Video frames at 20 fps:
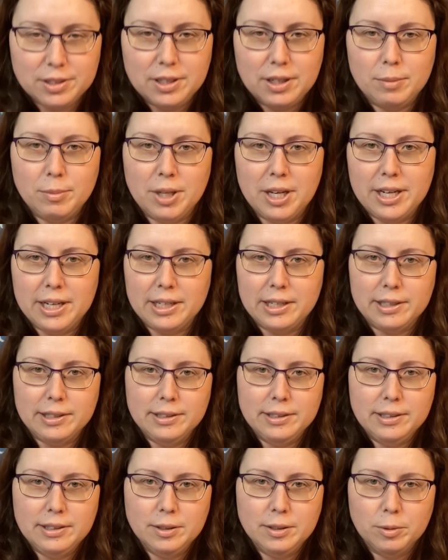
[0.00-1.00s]
And I'm like,
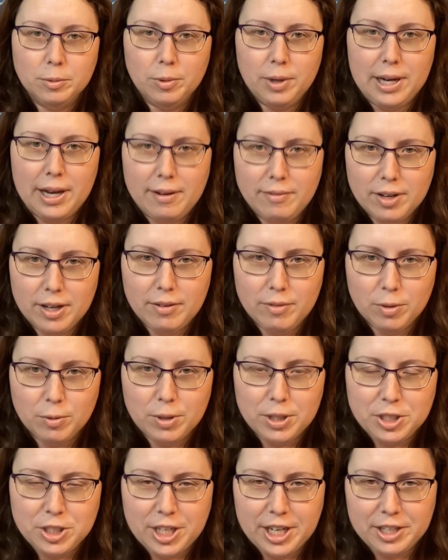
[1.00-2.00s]
"We haven't even
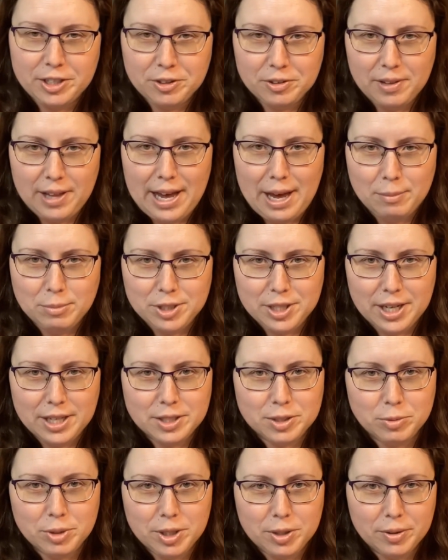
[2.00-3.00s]
rechecked your labs
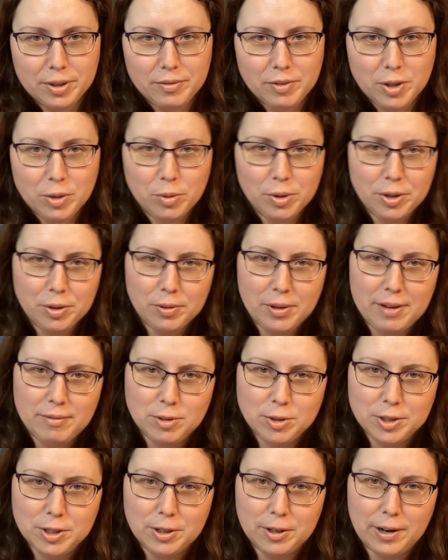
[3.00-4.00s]
yet, so we don't even know where your
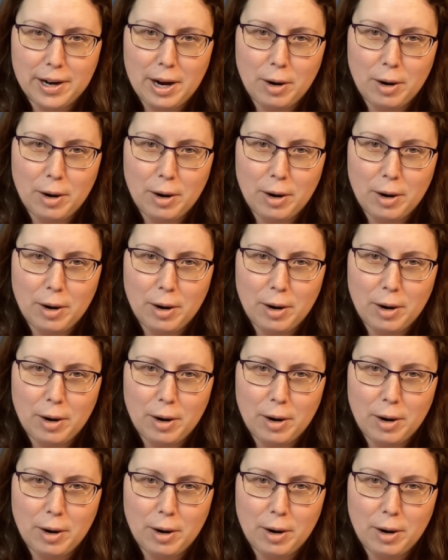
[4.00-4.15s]
levels are.